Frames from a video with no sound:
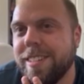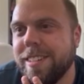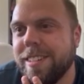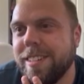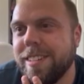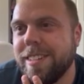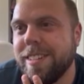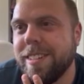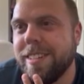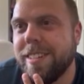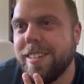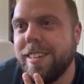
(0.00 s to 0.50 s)

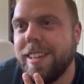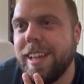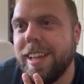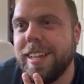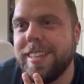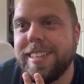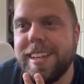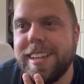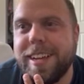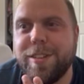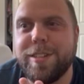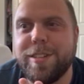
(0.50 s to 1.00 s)
That
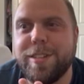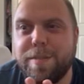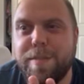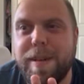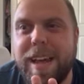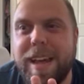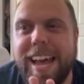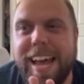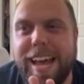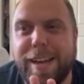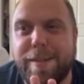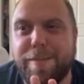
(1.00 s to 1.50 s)
sounds
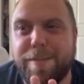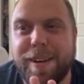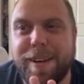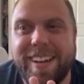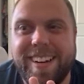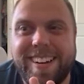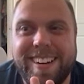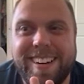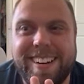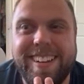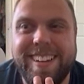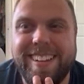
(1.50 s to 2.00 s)
bad, but
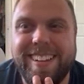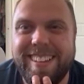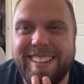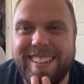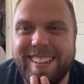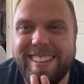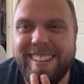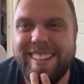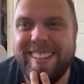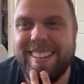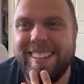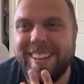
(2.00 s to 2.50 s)
you